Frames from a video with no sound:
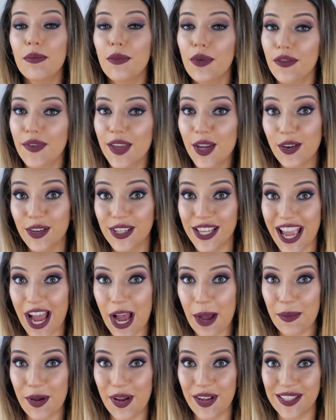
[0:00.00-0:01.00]
Moving on to
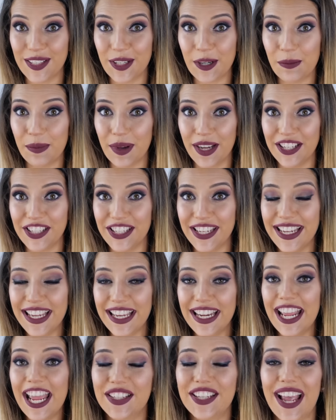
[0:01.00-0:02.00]
our personal budget.